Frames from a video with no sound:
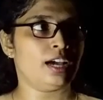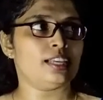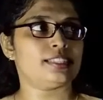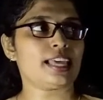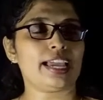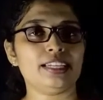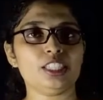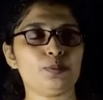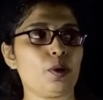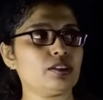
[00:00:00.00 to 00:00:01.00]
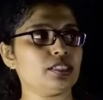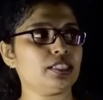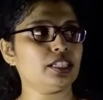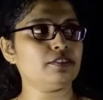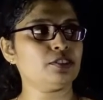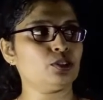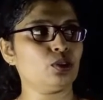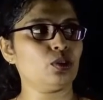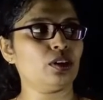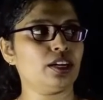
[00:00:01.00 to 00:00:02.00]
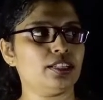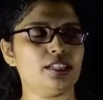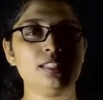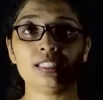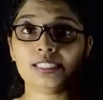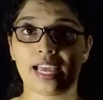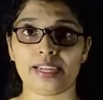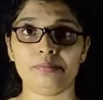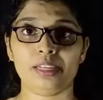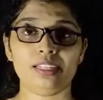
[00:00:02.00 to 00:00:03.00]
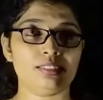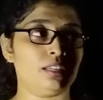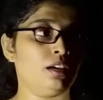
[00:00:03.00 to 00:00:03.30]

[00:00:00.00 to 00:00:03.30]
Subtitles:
Sign is positive, so it is sign means